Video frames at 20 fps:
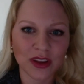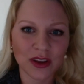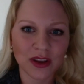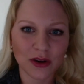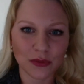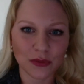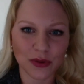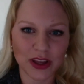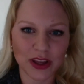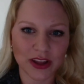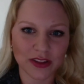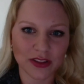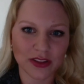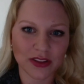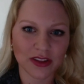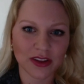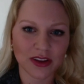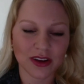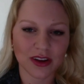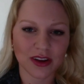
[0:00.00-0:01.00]
with
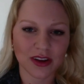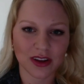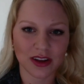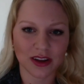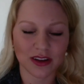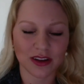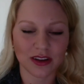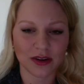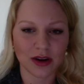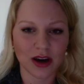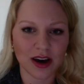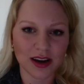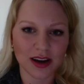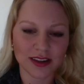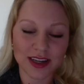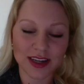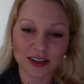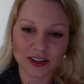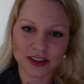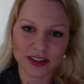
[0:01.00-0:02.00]

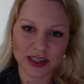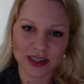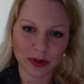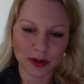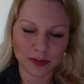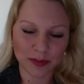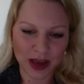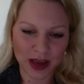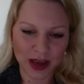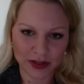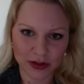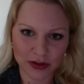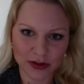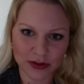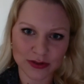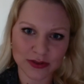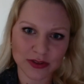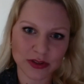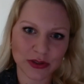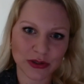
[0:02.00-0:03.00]
Dr. Deborah
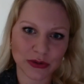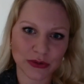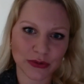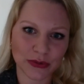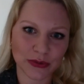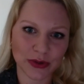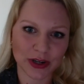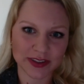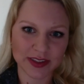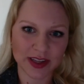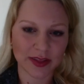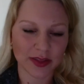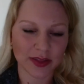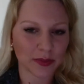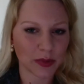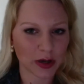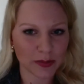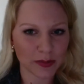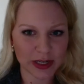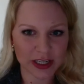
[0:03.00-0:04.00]
Matthews, who works at the
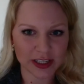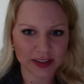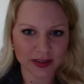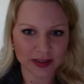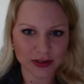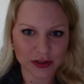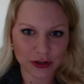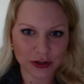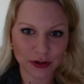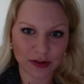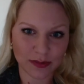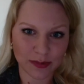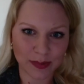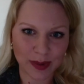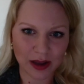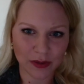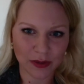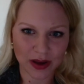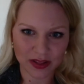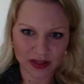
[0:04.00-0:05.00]
Berman Institute of
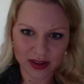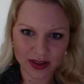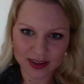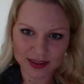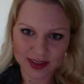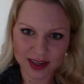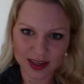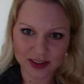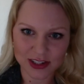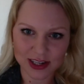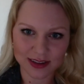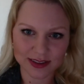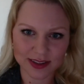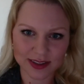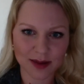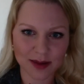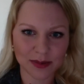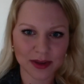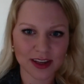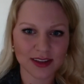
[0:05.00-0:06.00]
Bioethics at Johns
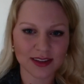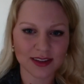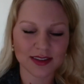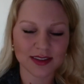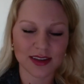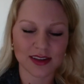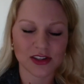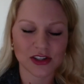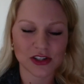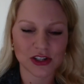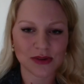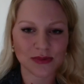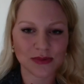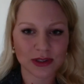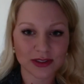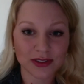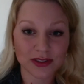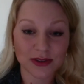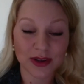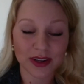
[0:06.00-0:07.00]
Hopkins, and she
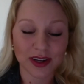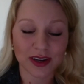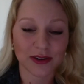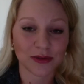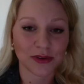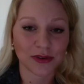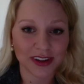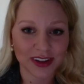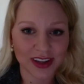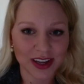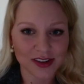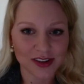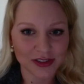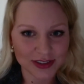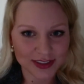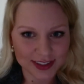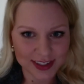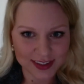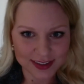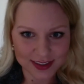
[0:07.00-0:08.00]
was doing a really
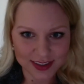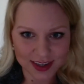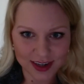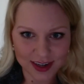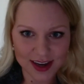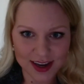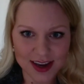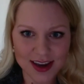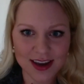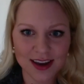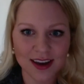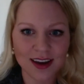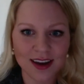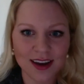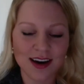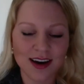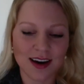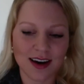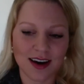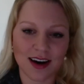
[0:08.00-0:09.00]
interesting study
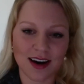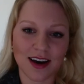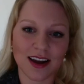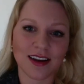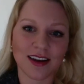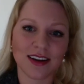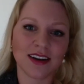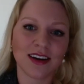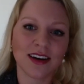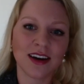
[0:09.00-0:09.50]
on